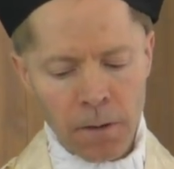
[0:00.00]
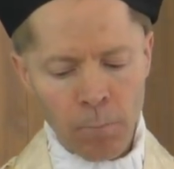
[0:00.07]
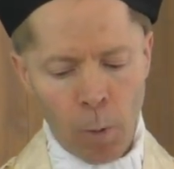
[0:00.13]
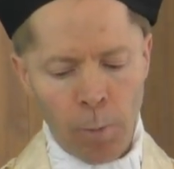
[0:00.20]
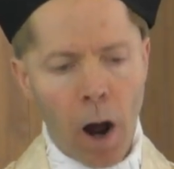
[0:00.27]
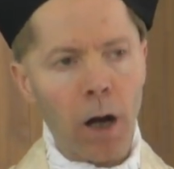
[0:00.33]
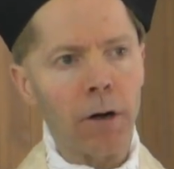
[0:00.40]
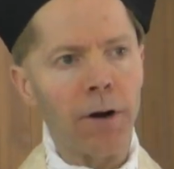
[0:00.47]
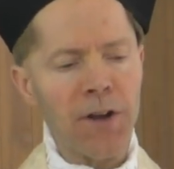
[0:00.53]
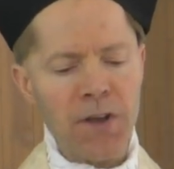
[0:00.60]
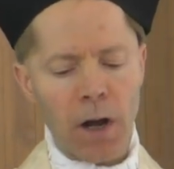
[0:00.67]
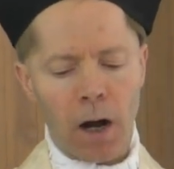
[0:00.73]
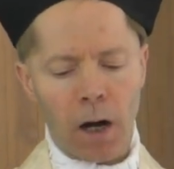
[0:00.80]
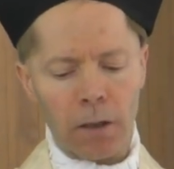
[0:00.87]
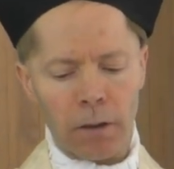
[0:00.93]
Pope
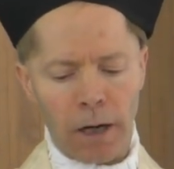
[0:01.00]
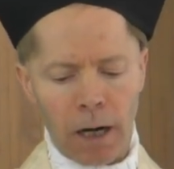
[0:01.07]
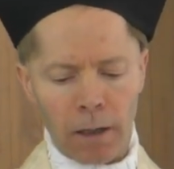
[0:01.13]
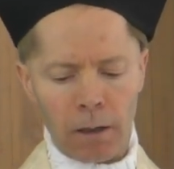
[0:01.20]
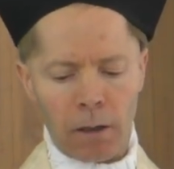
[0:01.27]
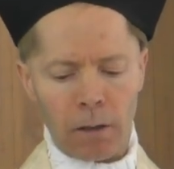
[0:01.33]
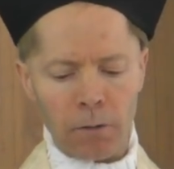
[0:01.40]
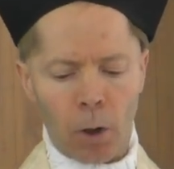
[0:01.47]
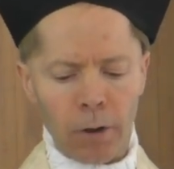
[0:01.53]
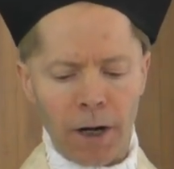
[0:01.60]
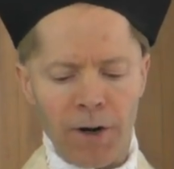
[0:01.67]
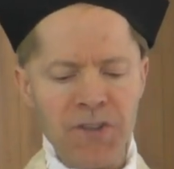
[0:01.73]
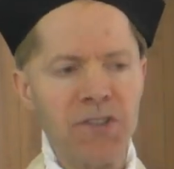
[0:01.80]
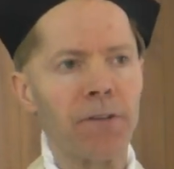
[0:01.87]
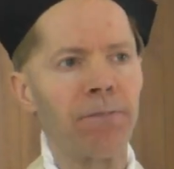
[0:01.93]

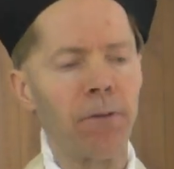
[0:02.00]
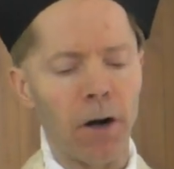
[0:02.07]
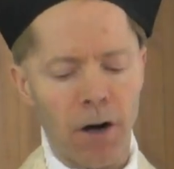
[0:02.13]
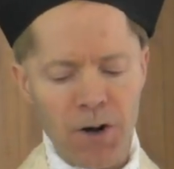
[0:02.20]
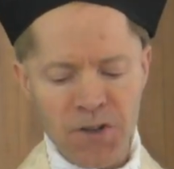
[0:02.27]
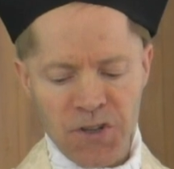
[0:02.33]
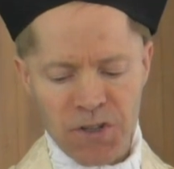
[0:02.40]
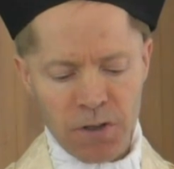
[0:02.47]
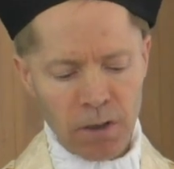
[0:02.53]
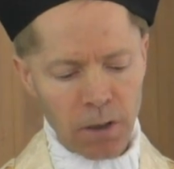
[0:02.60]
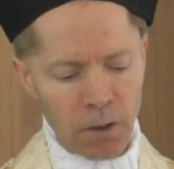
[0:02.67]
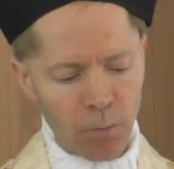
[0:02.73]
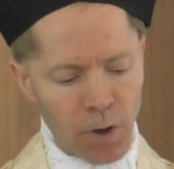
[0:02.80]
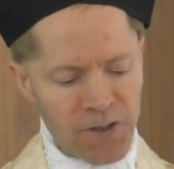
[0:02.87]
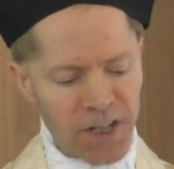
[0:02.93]
Honorius I
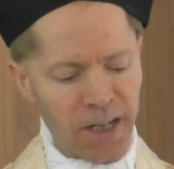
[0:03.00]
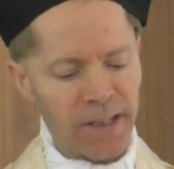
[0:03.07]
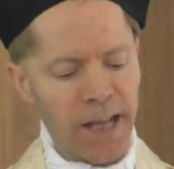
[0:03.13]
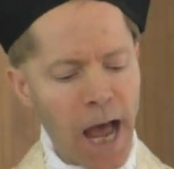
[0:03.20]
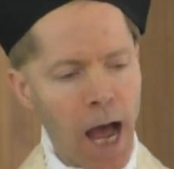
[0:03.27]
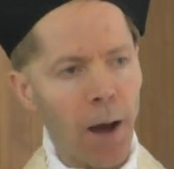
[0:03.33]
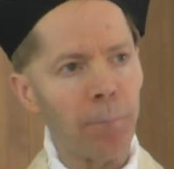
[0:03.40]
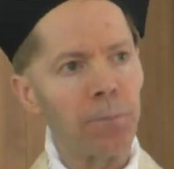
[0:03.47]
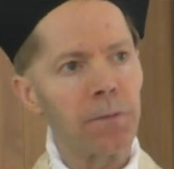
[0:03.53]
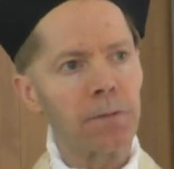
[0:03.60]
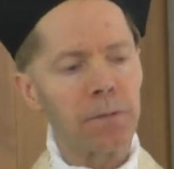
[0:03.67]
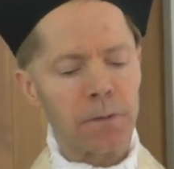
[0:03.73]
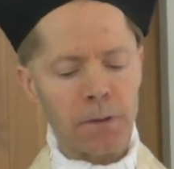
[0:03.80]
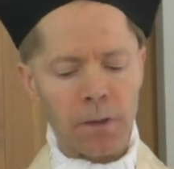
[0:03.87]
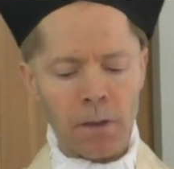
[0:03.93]
was
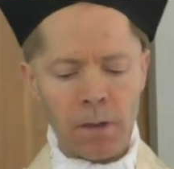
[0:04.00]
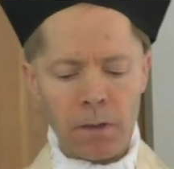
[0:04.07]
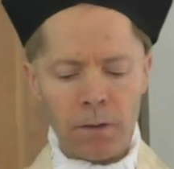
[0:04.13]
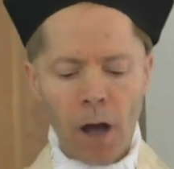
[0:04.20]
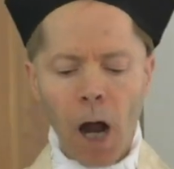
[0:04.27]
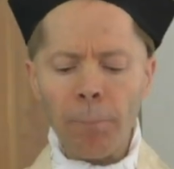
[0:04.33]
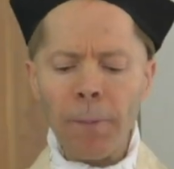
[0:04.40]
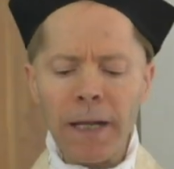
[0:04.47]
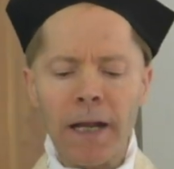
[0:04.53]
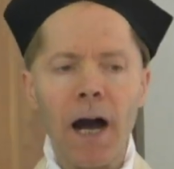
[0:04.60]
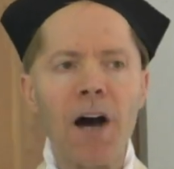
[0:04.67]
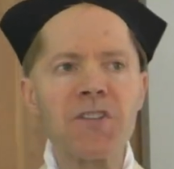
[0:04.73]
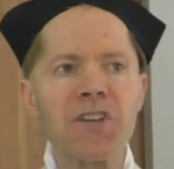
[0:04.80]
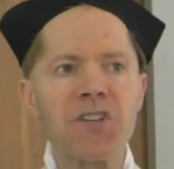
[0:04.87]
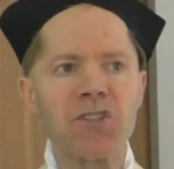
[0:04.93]
condemned not
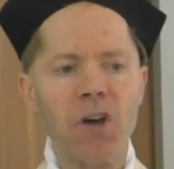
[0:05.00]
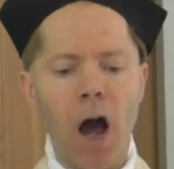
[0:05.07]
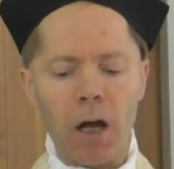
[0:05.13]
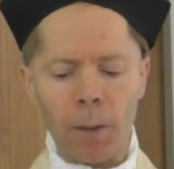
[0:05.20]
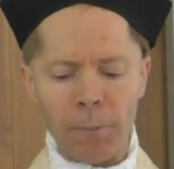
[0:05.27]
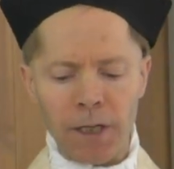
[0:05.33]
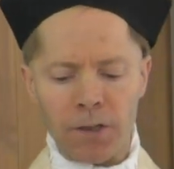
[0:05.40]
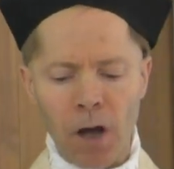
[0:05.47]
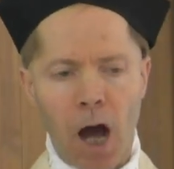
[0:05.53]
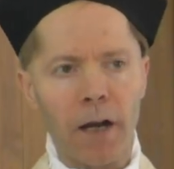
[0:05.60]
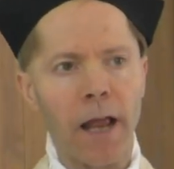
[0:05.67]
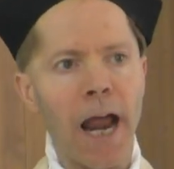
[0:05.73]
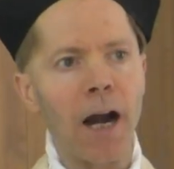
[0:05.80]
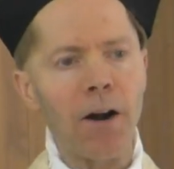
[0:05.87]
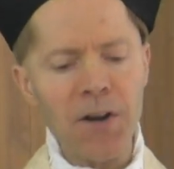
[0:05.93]
because he solemnly
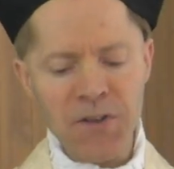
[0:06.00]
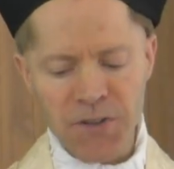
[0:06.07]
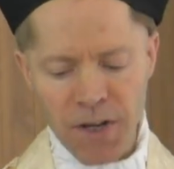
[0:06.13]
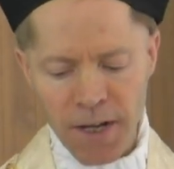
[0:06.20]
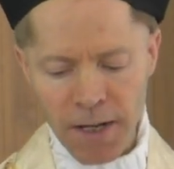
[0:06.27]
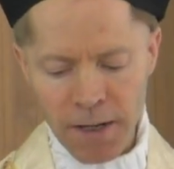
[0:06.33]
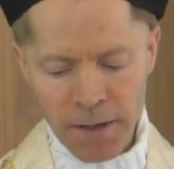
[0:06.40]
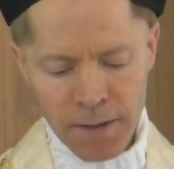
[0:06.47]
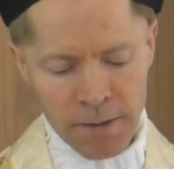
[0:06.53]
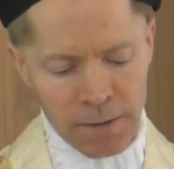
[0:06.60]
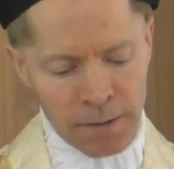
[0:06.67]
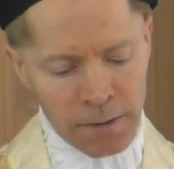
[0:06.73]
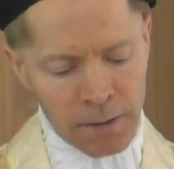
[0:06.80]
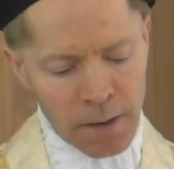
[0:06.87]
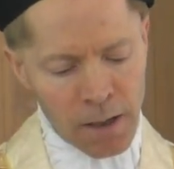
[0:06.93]
taught heresy,
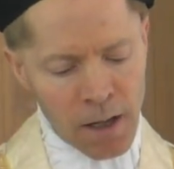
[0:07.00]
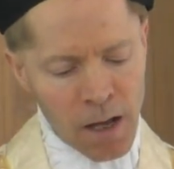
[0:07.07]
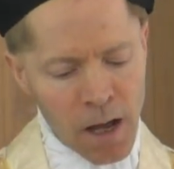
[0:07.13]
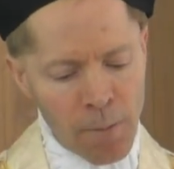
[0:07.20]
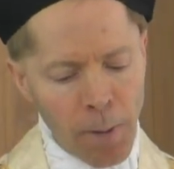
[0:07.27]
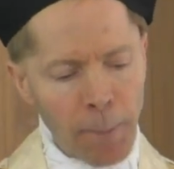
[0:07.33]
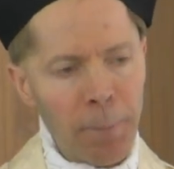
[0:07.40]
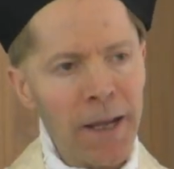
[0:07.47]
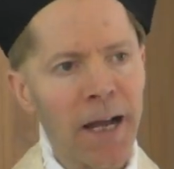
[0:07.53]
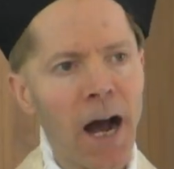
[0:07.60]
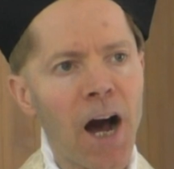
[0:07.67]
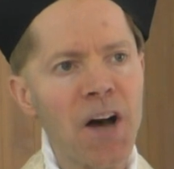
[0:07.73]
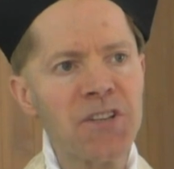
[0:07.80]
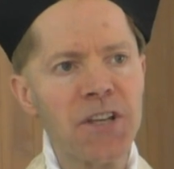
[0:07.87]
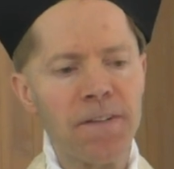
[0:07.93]
but
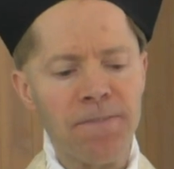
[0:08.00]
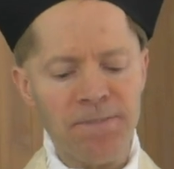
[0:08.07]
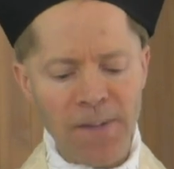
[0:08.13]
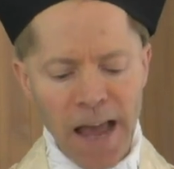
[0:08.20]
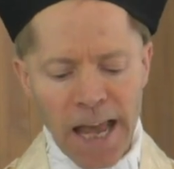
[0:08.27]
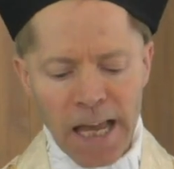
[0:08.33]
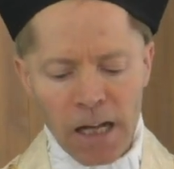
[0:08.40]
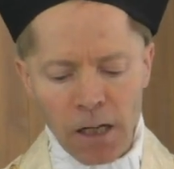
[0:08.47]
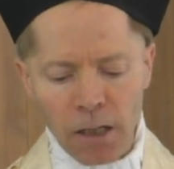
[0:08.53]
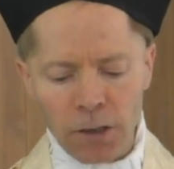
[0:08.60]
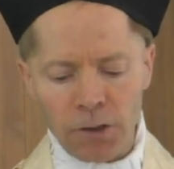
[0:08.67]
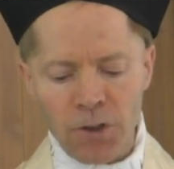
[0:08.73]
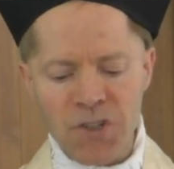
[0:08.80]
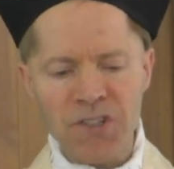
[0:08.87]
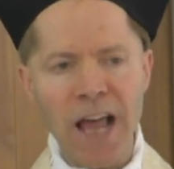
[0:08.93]
because he
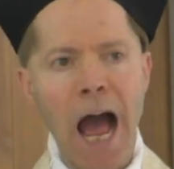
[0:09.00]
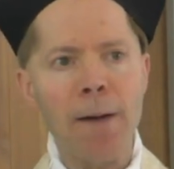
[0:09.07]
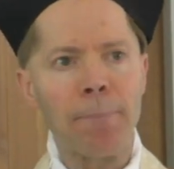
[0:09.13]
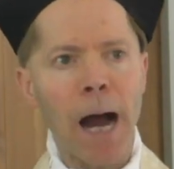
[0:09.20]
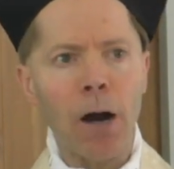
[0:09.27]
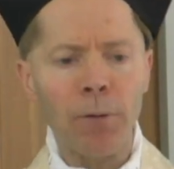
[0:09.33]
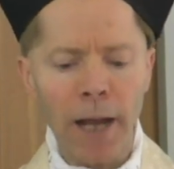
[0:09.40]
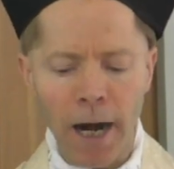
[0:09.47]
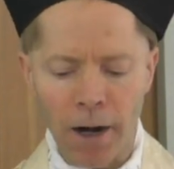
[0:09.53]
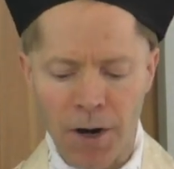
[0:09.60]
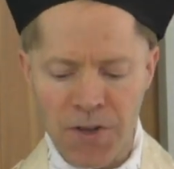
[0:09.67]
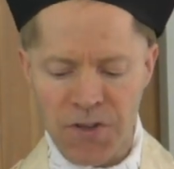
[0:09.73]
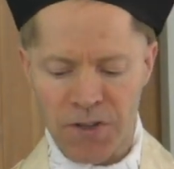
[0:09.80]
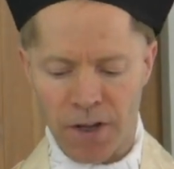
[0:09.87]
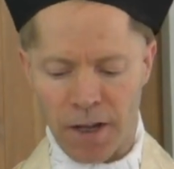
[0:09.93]
failed to stamp out
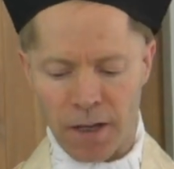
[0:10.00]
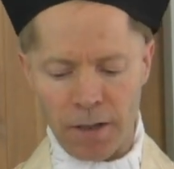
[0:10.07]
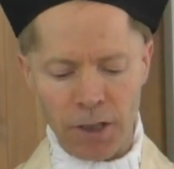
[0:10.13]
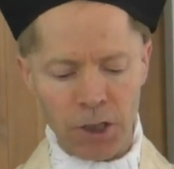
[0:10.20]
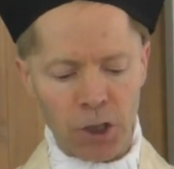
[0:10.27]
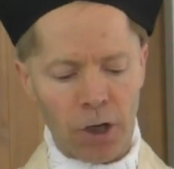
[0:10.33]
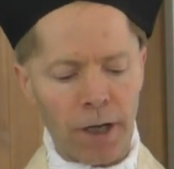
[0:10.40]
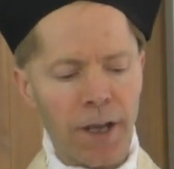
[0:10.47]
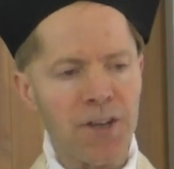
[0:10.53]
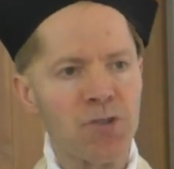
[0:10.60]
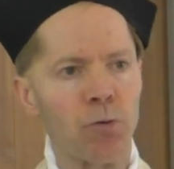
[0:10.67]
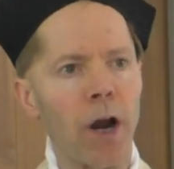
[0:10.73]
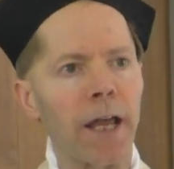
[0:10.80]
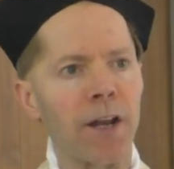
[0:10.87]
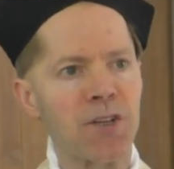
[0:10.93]
heresy during
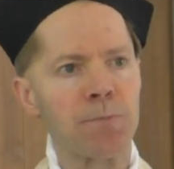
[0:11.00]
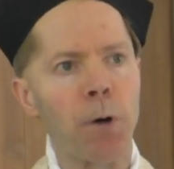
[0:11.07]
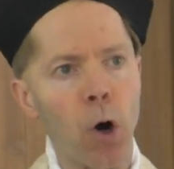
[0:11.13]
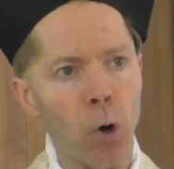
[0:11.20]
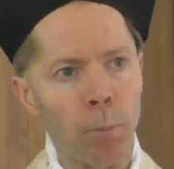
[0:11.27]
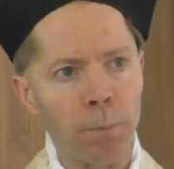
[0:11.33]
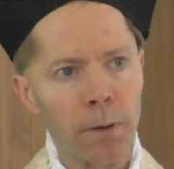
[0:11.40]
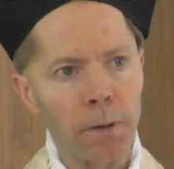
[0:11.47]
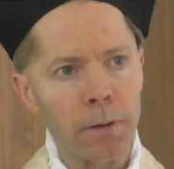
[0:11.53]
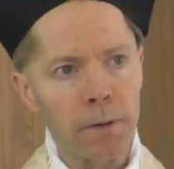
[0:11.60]
his reign as Pope.